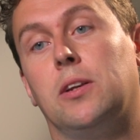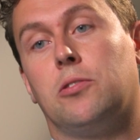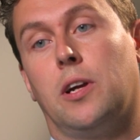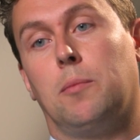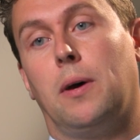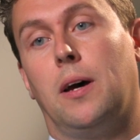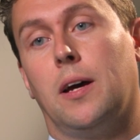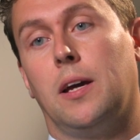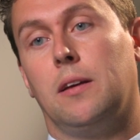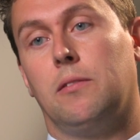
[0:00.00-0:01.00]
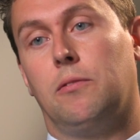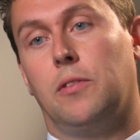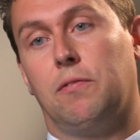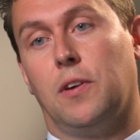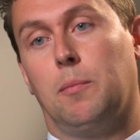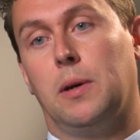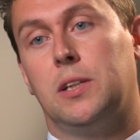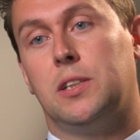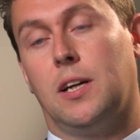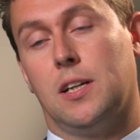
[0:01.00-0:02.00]
been trying to buy
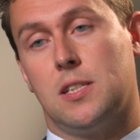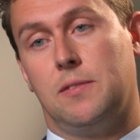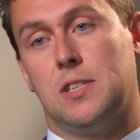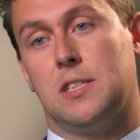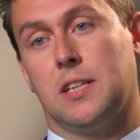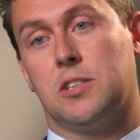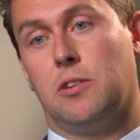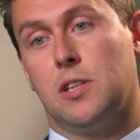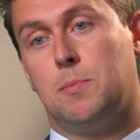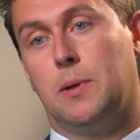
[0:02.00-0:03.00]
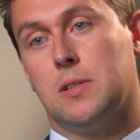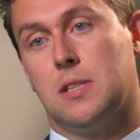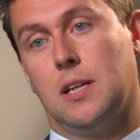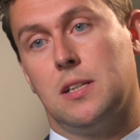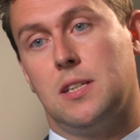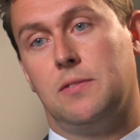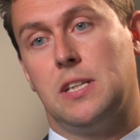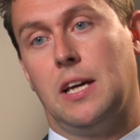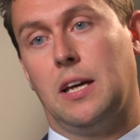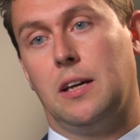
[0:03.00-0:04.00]
refurbished IL-76 transports and
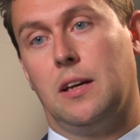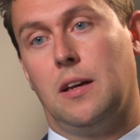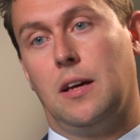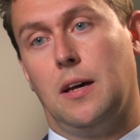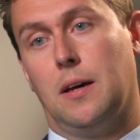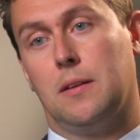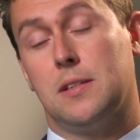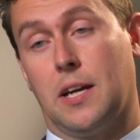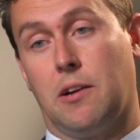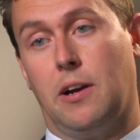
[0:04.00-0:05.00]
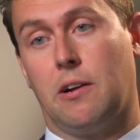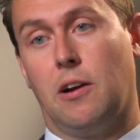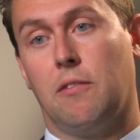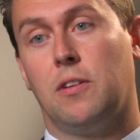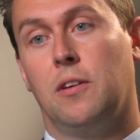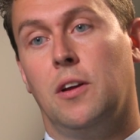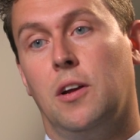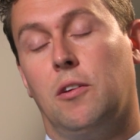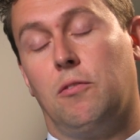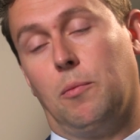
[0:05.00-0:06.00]
IL-78 tanker aircraft
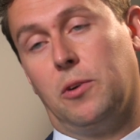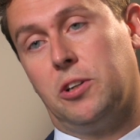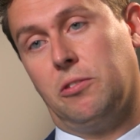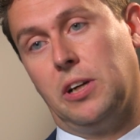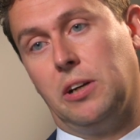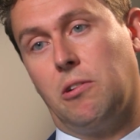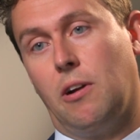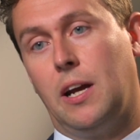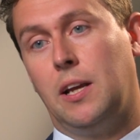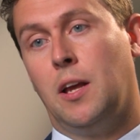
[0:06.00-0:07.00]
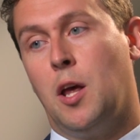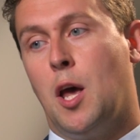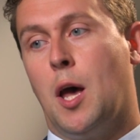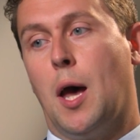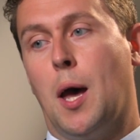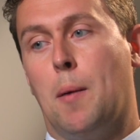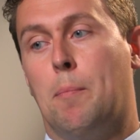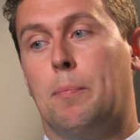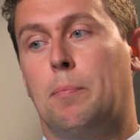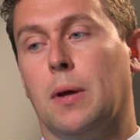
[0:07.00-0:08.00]
from Russia and Ukraine,
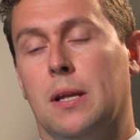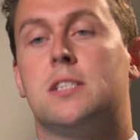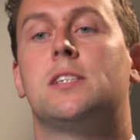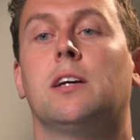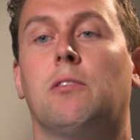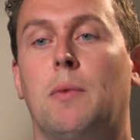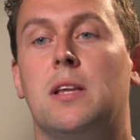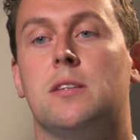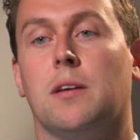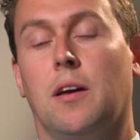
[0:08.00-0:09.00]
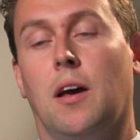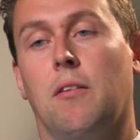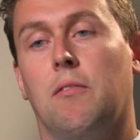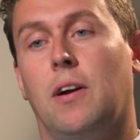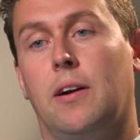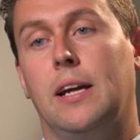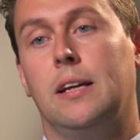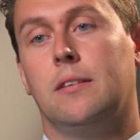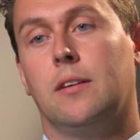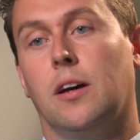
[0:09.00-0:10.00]
but it still remains a
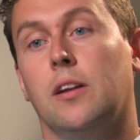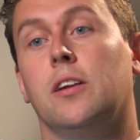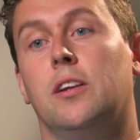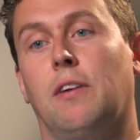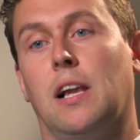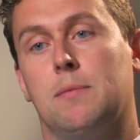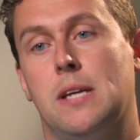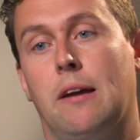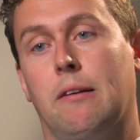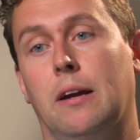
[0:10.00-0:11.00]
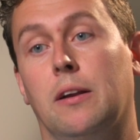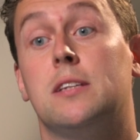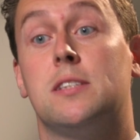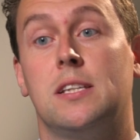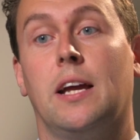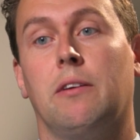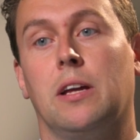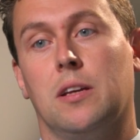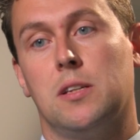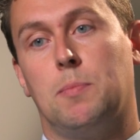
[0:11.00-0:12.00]
very underdeveloped area, and this is an area
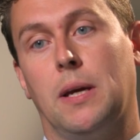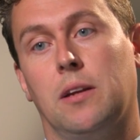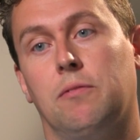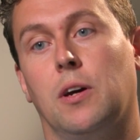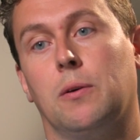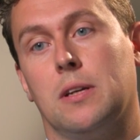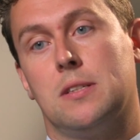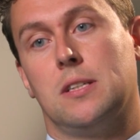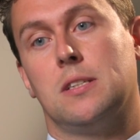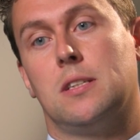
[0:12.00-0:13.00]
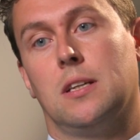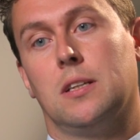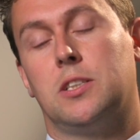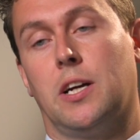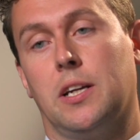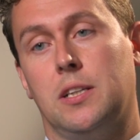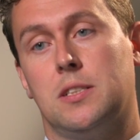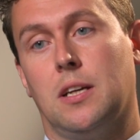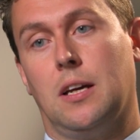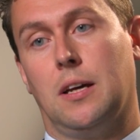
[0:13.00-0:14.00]
that has been a focus since the Chinese